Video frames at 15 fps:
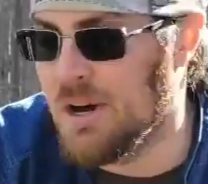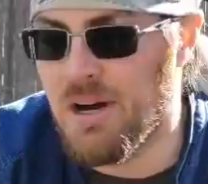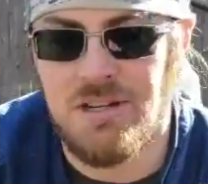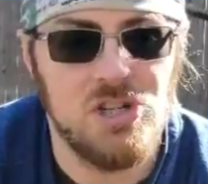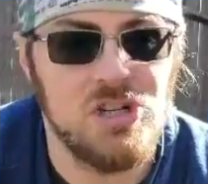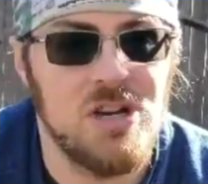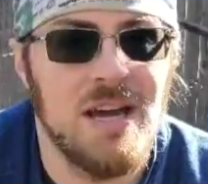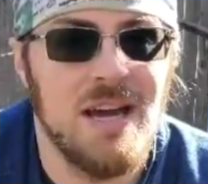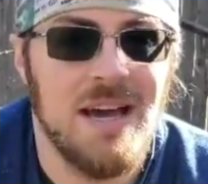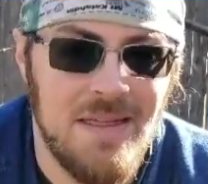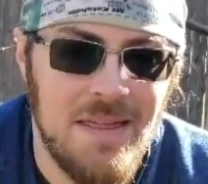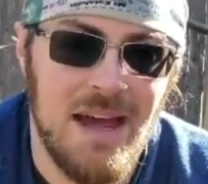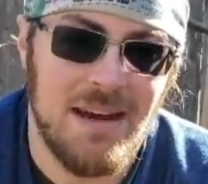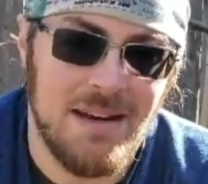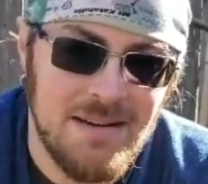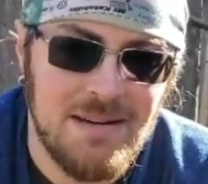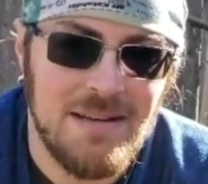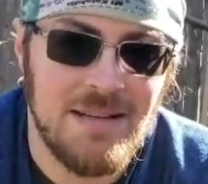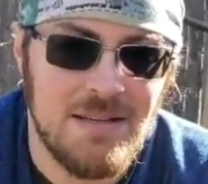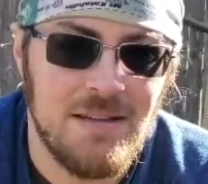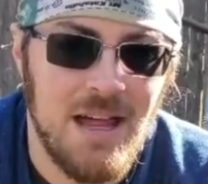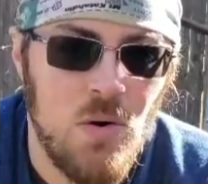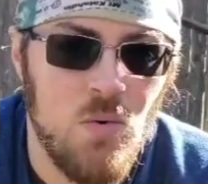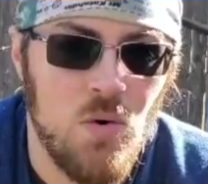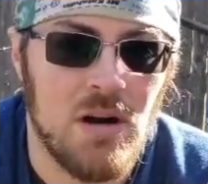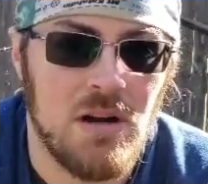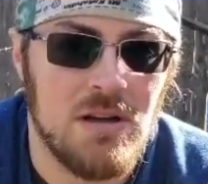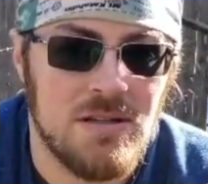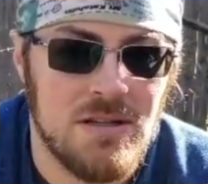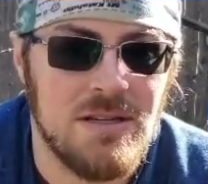bunch, then it's a lot of
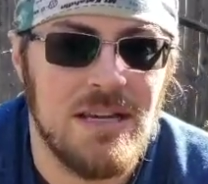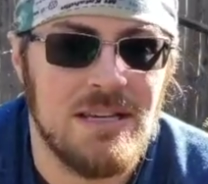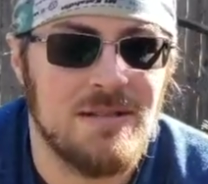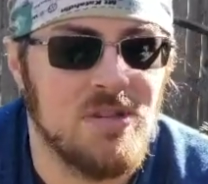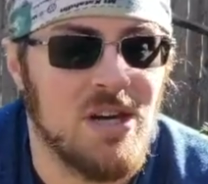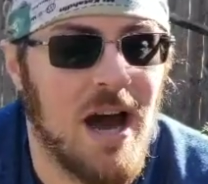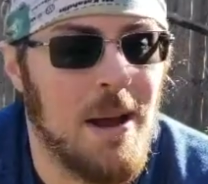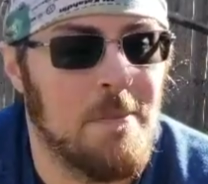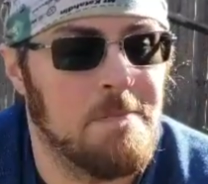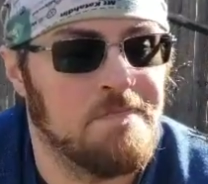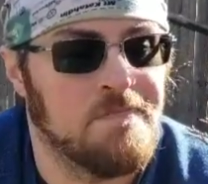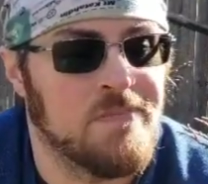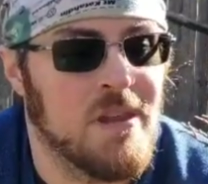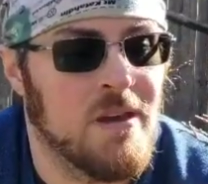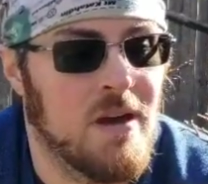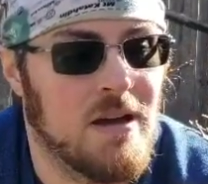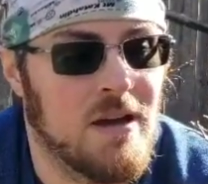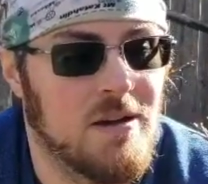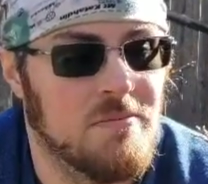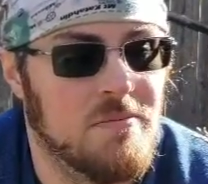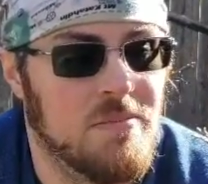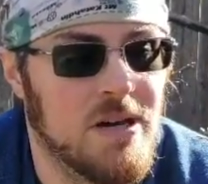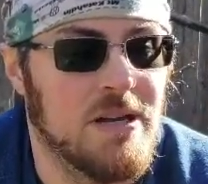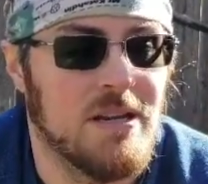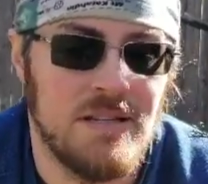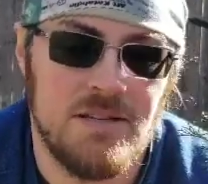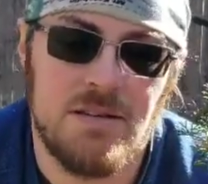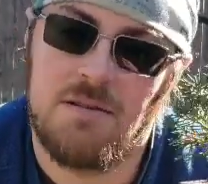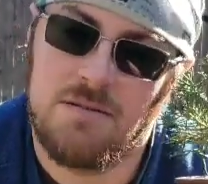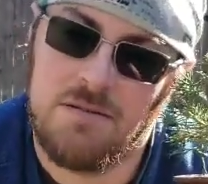work. It's going to take some time, but
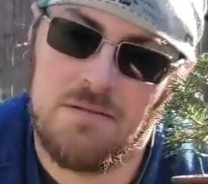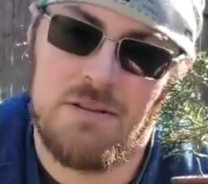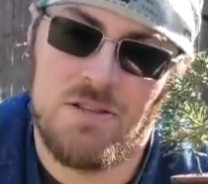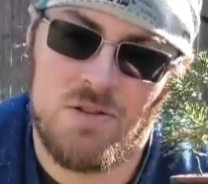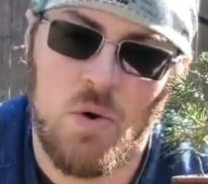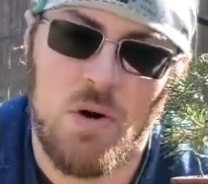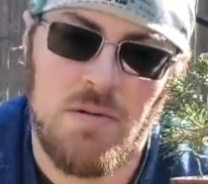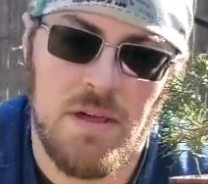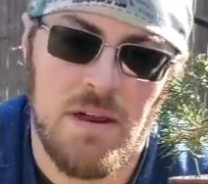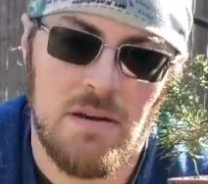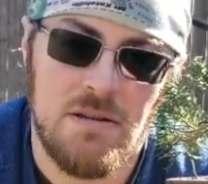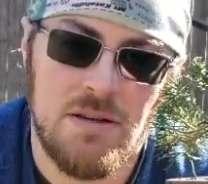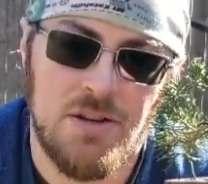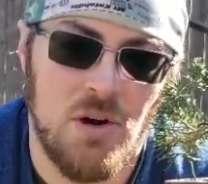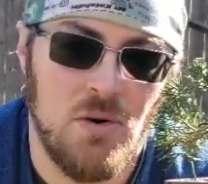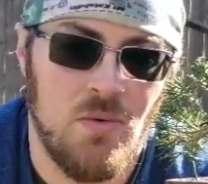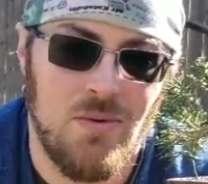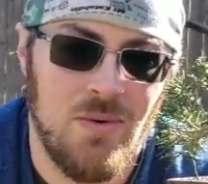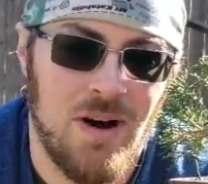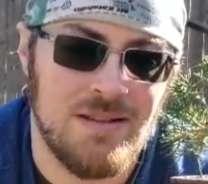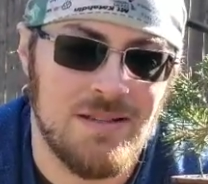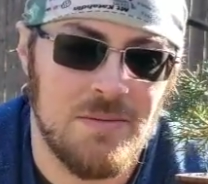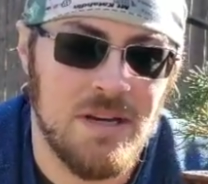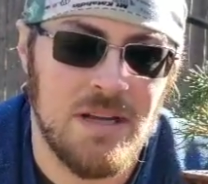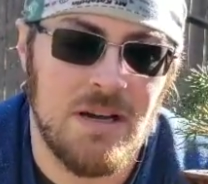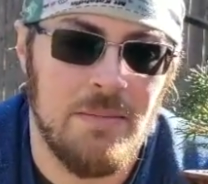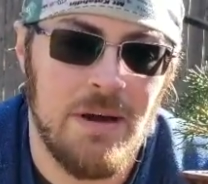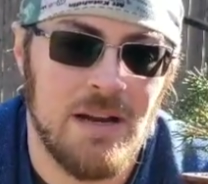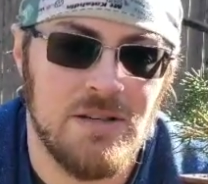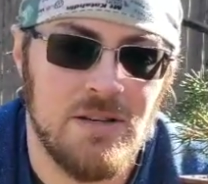it's worth it. You don't want somebody to
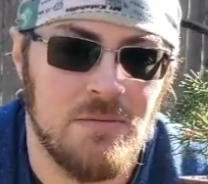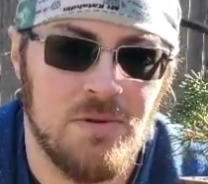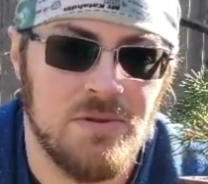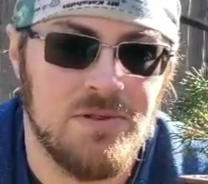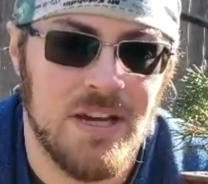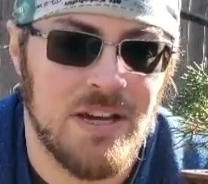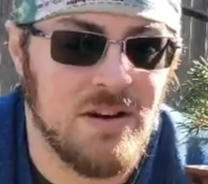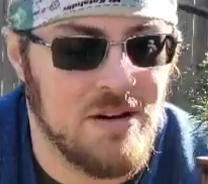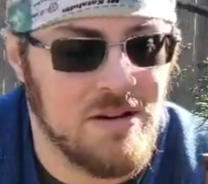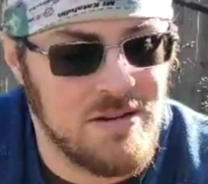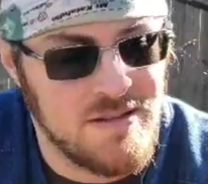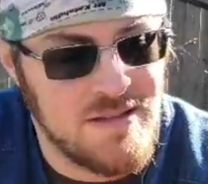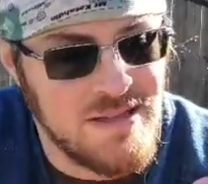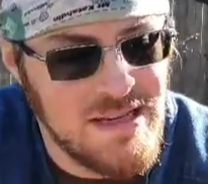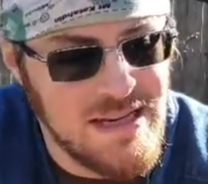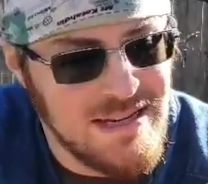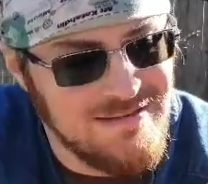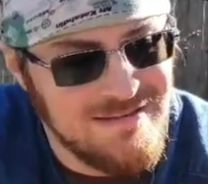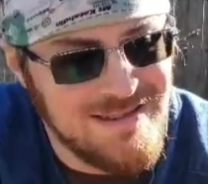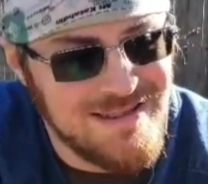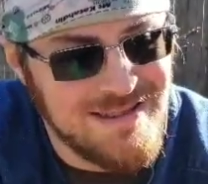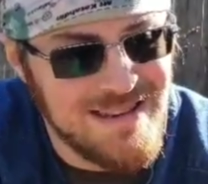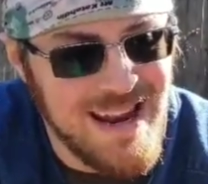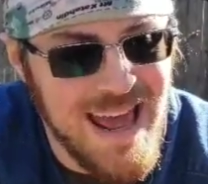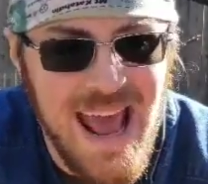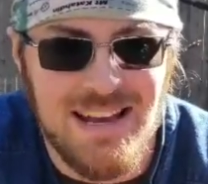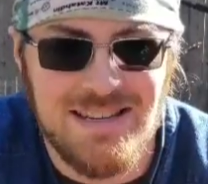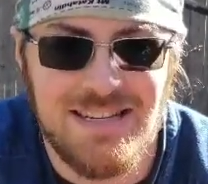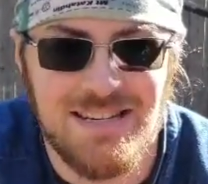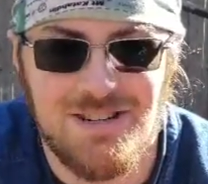come out to your bonsai garden and see
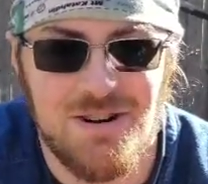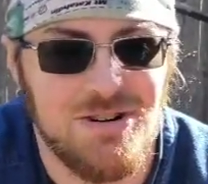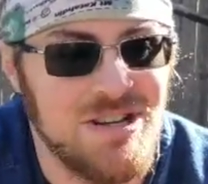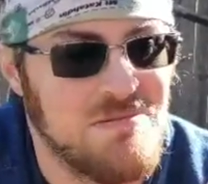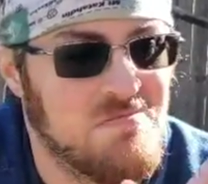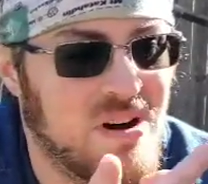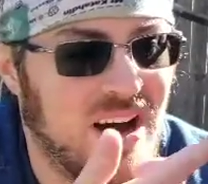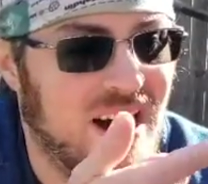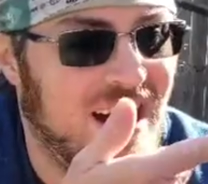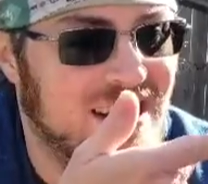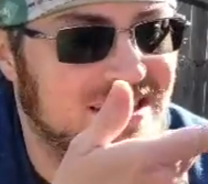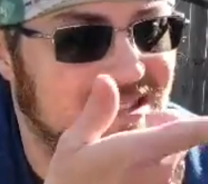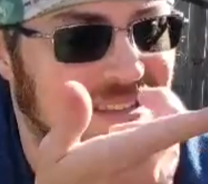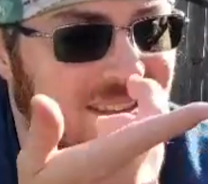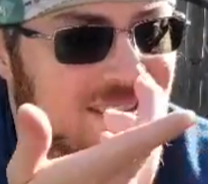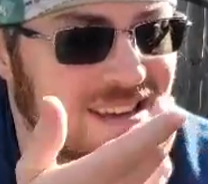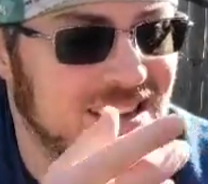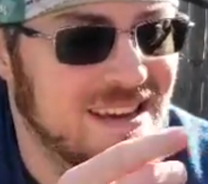nasty, dirty pots and